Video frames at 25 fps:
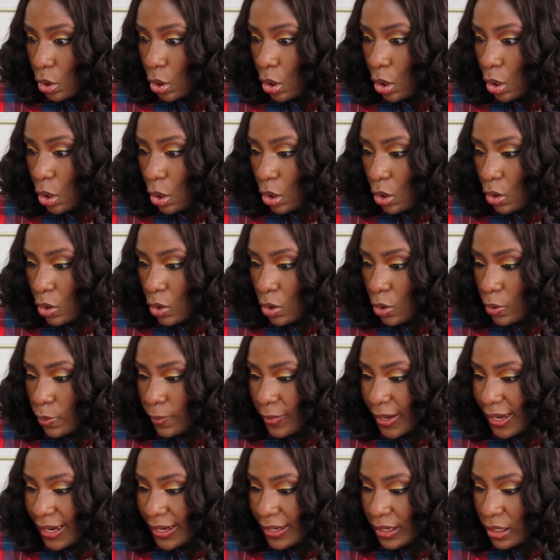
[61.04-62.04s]
Oh
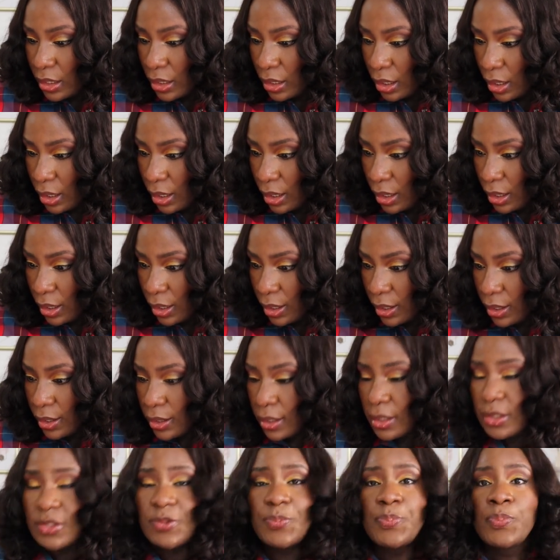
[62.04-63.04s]
my
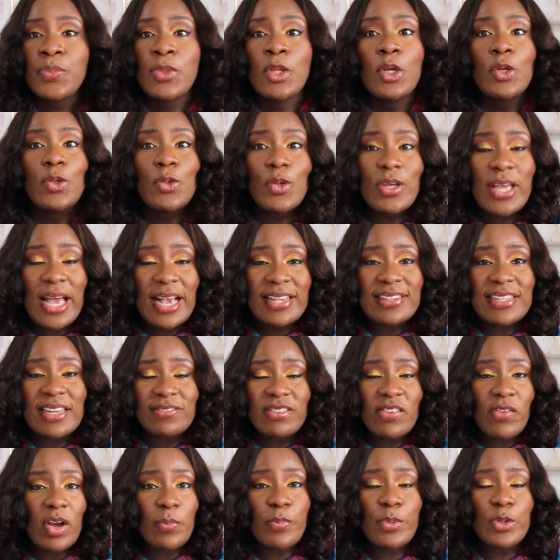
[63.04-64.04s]
God. You guys, I've
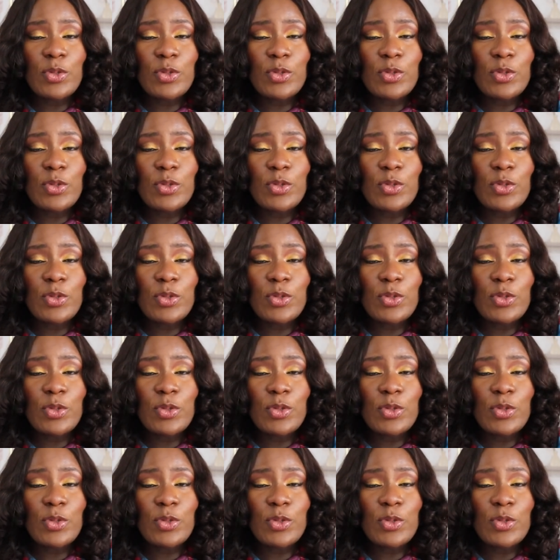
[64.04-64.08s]
never